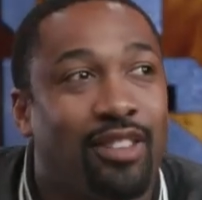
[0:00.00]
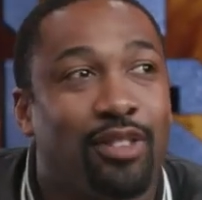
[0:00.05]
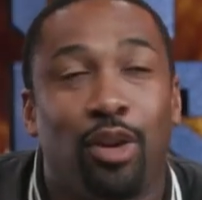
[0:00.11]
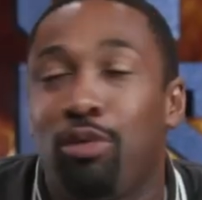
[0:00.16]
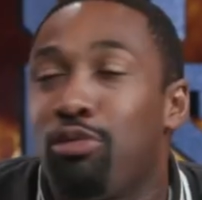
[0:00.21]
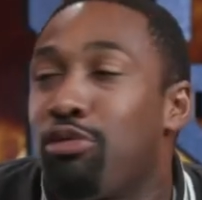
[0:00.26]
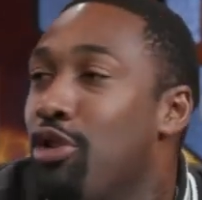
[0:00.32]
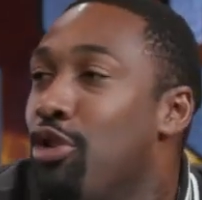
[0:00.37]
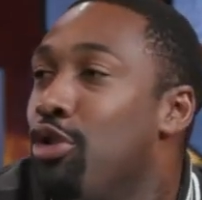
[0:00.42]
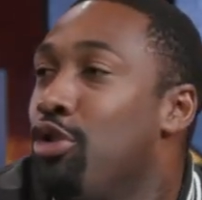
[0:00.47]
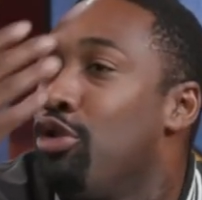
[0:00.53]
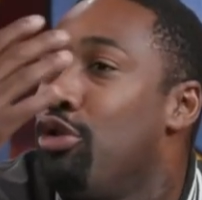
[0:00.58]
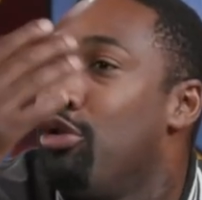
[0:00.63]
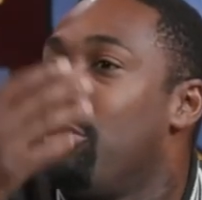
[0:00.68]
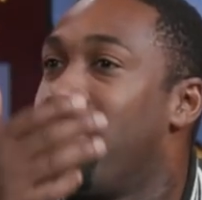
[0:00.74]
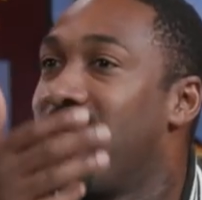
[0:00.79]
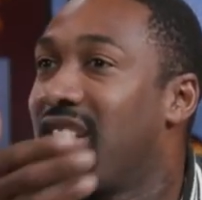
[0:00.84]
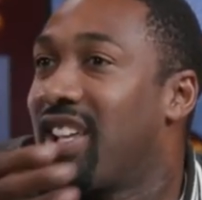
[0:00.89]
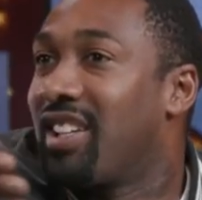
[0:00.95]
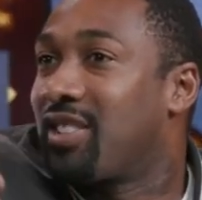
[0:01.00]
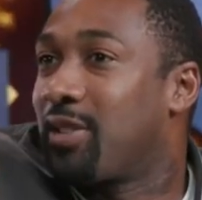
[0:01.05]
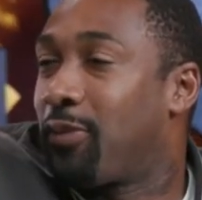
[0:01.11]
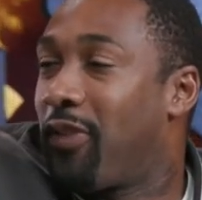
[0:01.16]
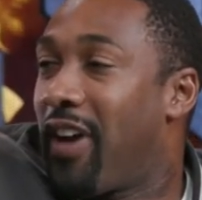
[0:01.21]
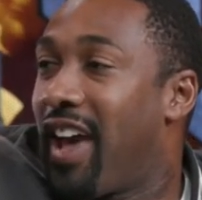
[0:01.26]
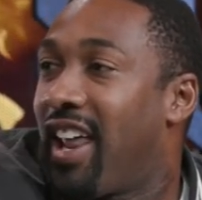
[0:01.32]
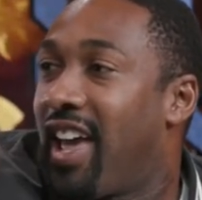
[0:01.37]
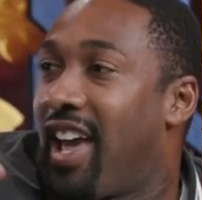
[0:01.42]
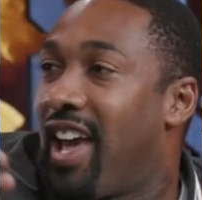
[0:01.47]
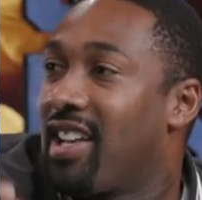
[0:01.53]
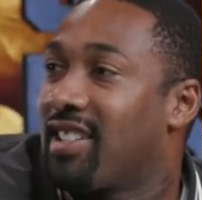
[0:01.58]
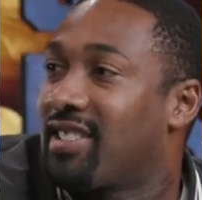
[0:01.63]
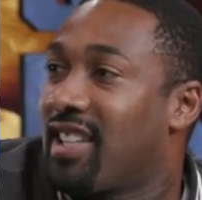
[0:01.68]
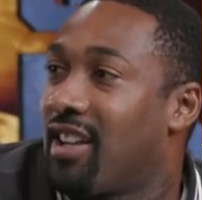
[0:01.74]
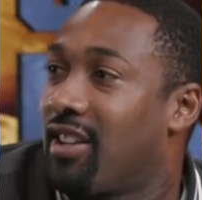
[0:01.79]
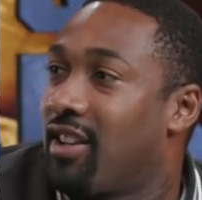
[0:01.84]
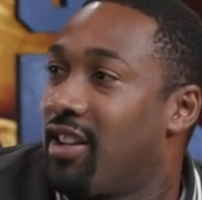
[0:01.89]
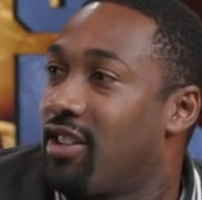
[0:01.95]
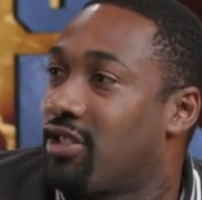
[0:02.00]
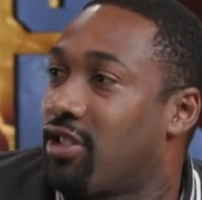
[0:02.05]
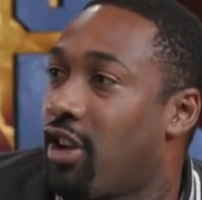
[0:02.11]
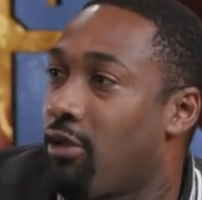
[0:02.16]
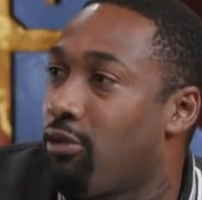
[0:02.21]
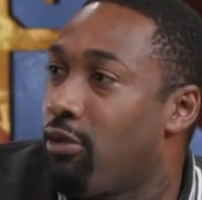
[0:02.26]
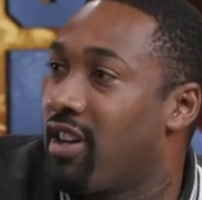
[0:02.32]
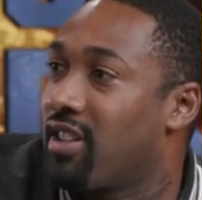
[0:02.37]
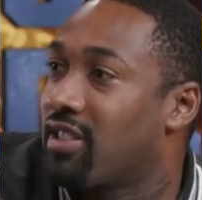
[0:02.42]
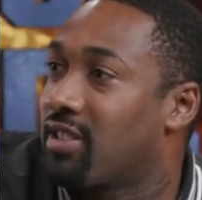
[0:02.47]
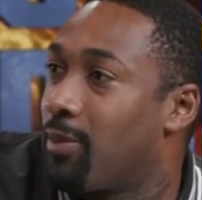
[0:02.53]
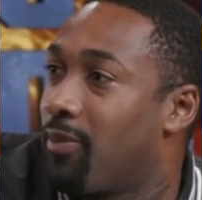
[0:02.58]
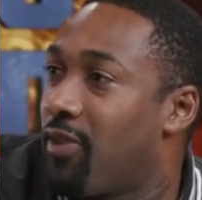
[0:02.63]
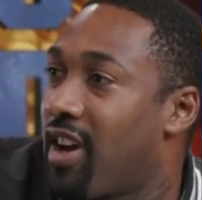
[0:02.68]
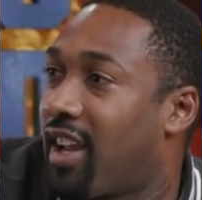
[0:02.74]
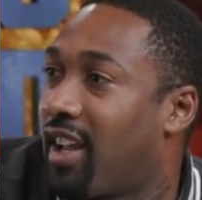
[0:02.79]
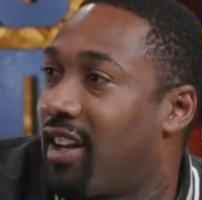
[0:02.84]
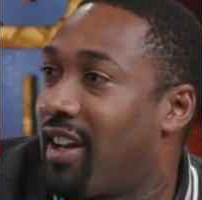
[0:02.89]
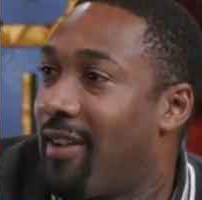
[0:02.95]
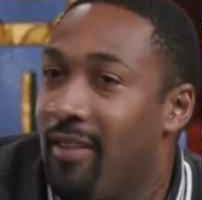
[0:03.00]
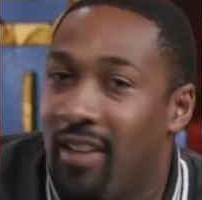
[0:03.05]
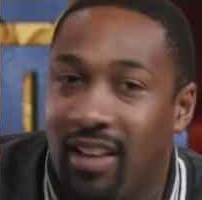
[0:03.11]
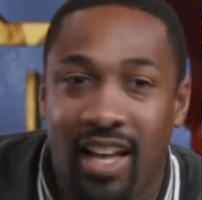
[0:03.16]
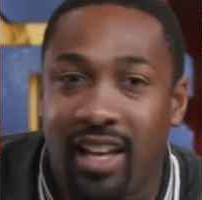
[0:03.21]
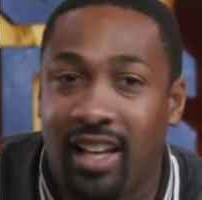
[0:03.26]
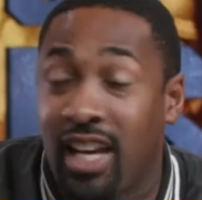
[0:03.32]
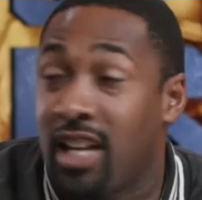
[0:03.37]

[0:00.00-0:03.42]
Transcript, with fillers: fuck out the room and get your fat-ass out there and start running some fucking...